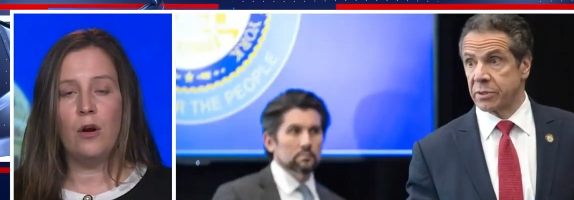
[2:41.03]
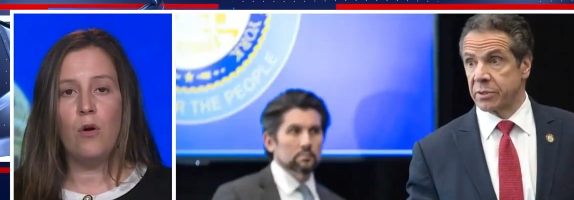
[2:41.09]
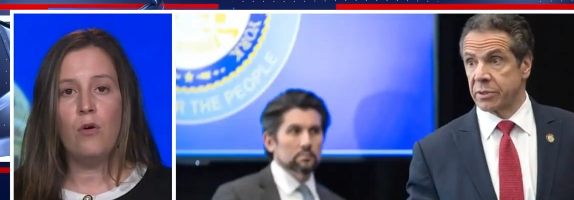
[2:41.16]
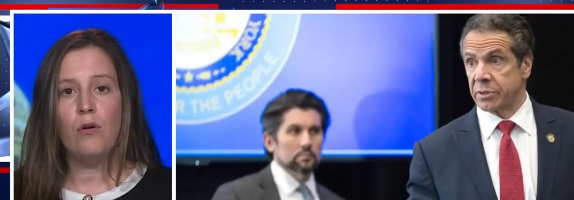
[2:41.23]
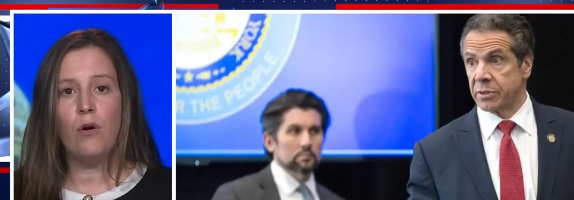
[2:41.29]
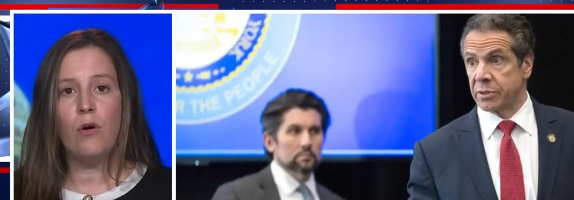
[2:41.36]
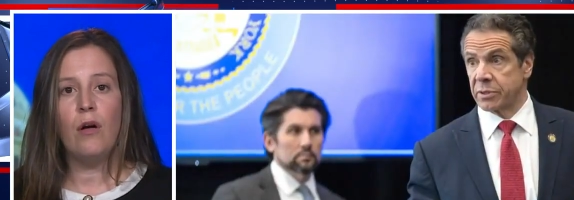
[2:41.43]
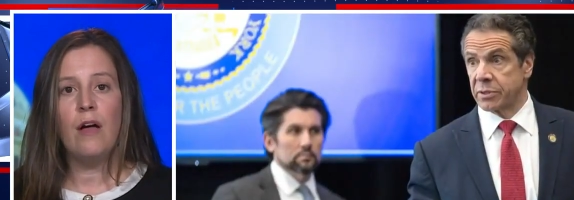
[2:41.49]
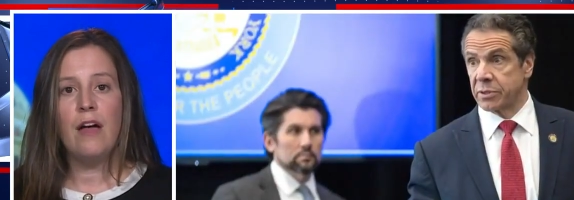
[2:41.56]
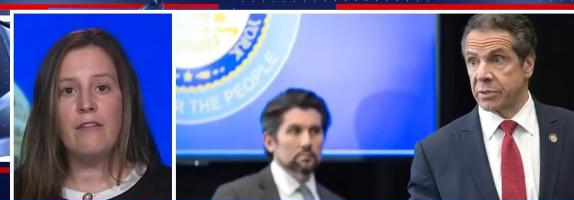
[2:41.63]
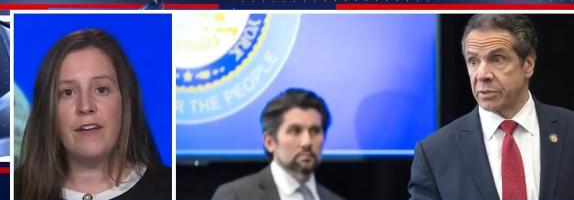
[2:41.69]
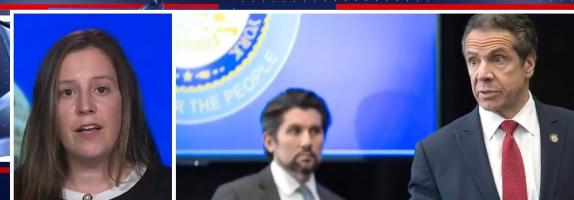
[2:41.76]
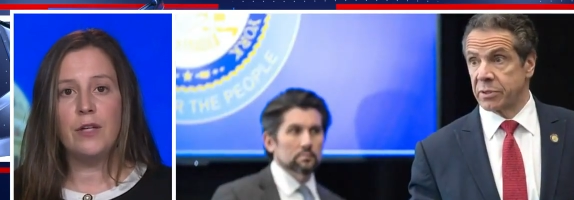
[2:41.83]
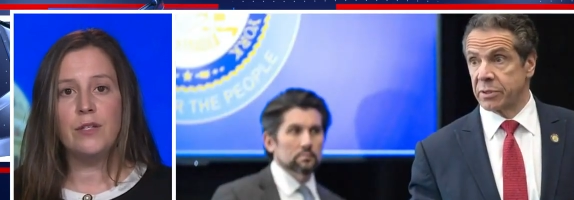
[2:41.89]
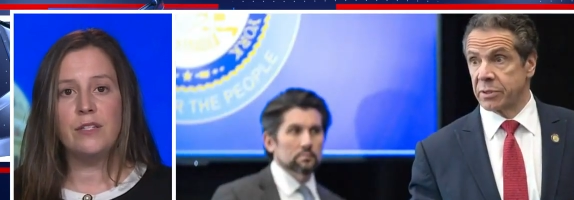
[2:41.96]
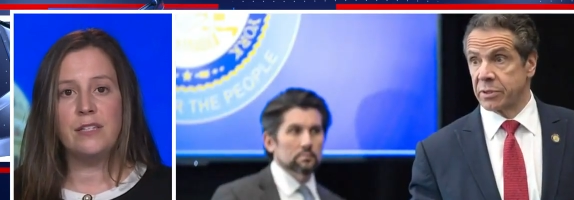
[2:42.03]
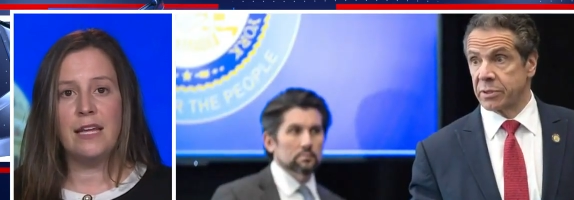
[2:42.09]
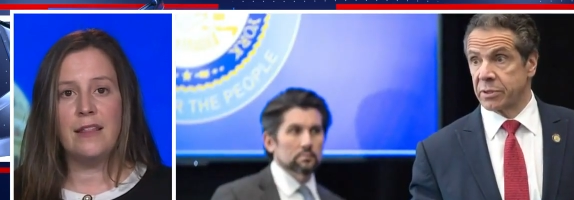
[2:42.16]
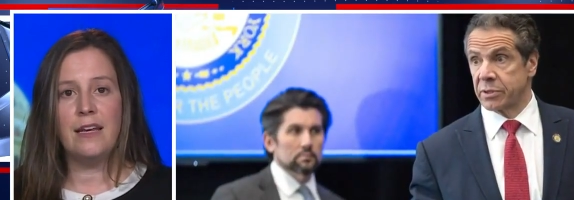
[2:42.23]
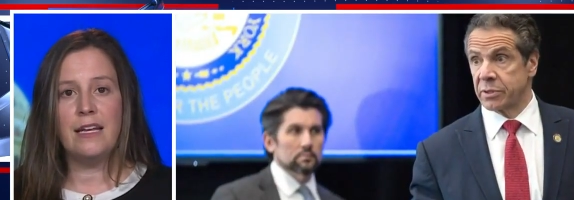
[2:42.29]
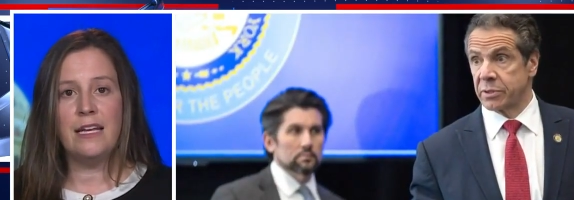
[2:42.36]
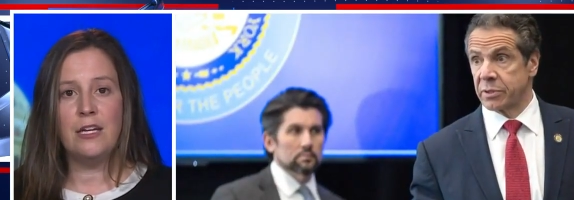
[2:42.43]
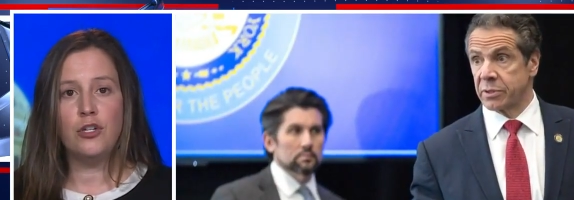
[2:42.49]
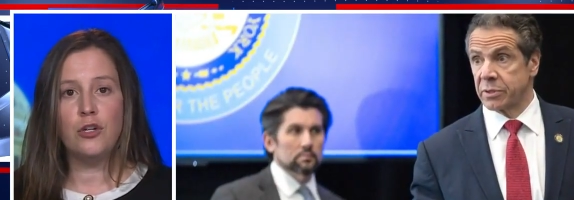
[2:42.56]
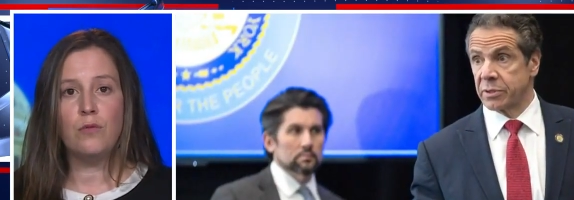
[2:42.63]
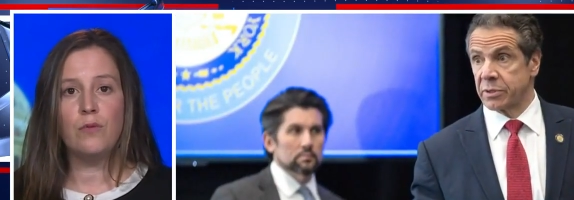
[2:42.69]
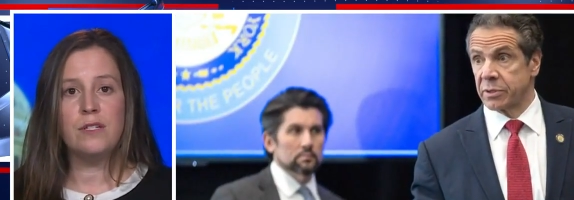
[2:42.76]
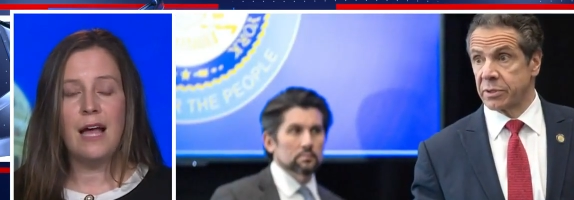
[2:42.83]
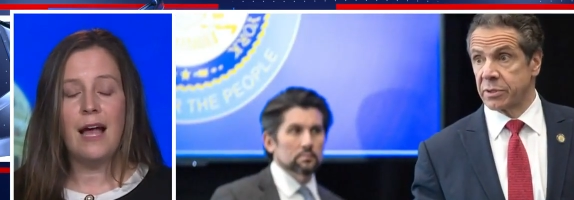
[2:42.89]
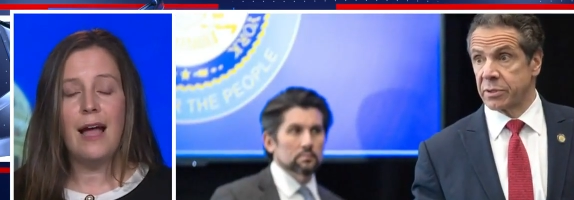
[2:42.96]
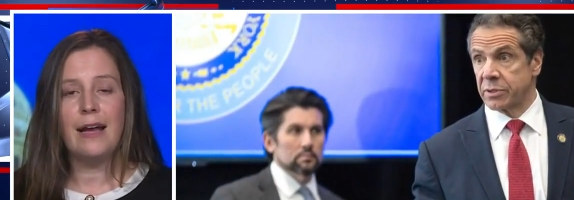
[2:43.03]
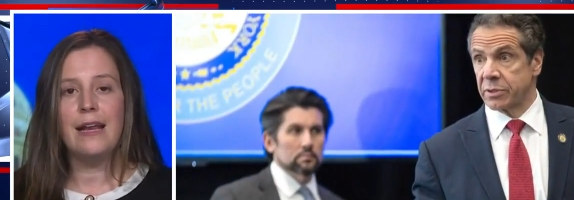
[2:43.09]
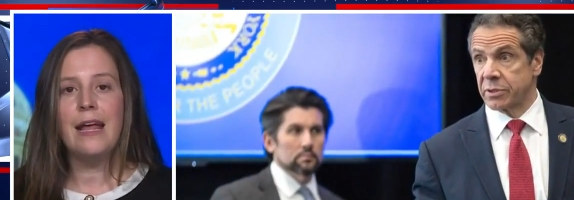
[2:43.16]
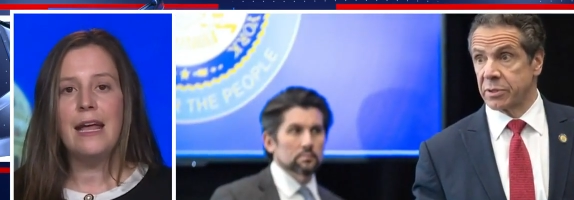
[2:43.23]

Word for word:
Speaker 1: Hochul failed to say that he should resign.